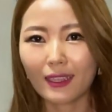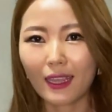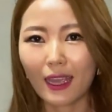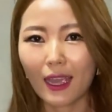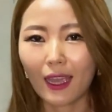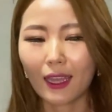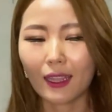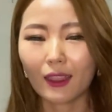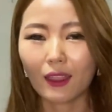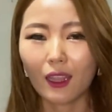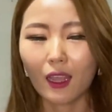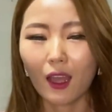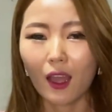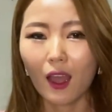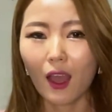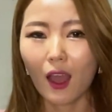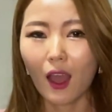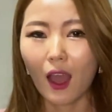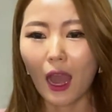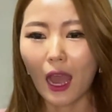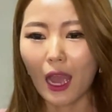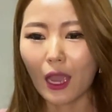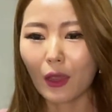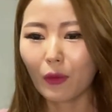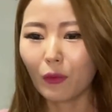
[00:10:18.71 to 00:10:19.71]
that
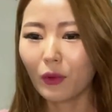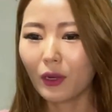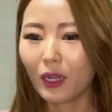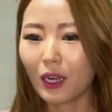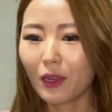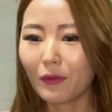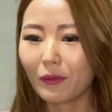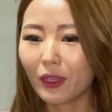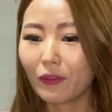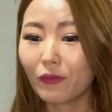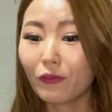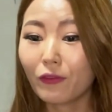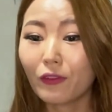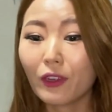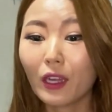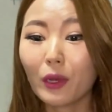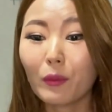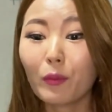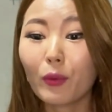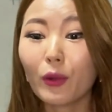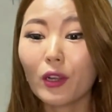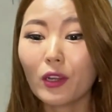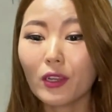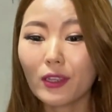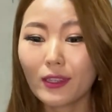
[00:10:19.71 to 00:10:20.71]
I want to be free
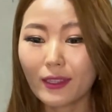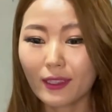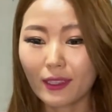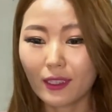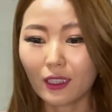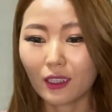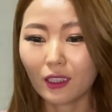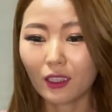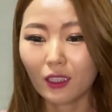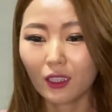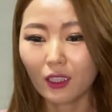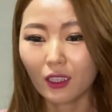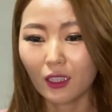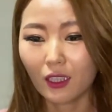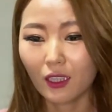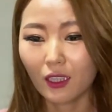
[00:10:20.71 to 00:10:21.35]
person